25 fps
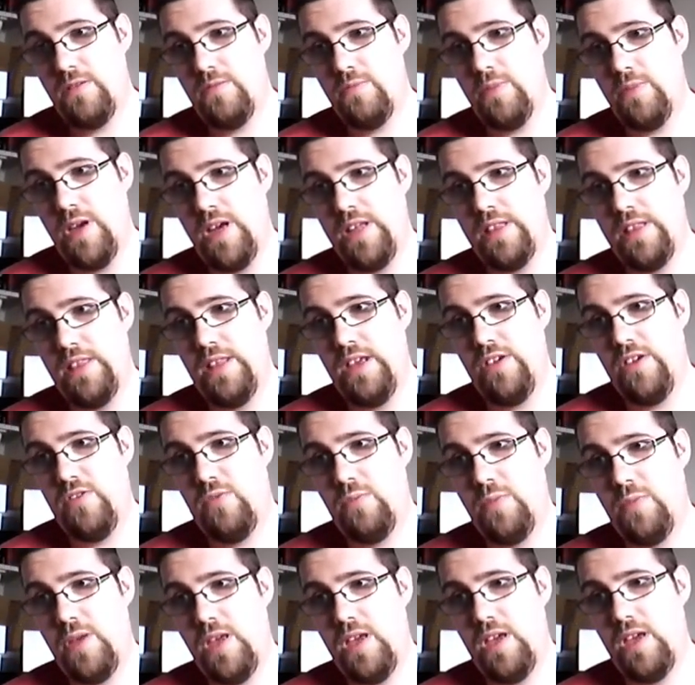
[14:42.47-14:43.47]
bad nerve
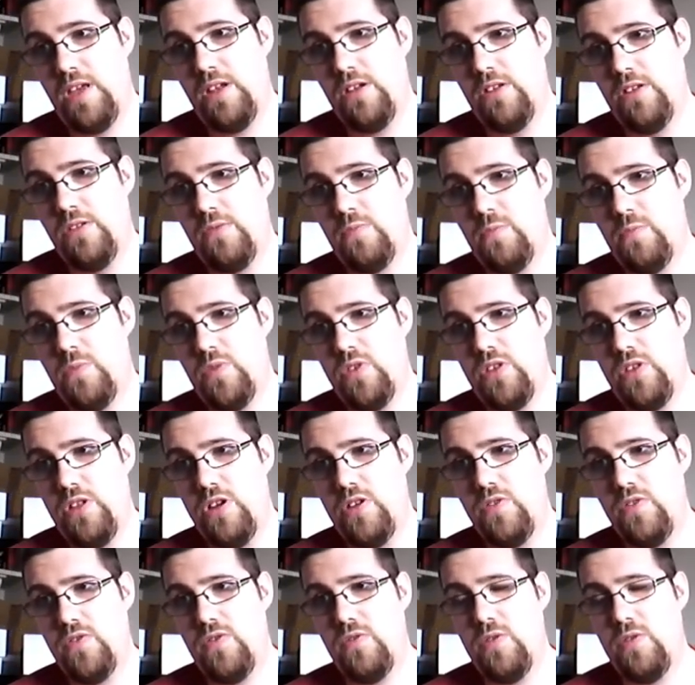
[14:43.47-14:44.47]
pain and stuff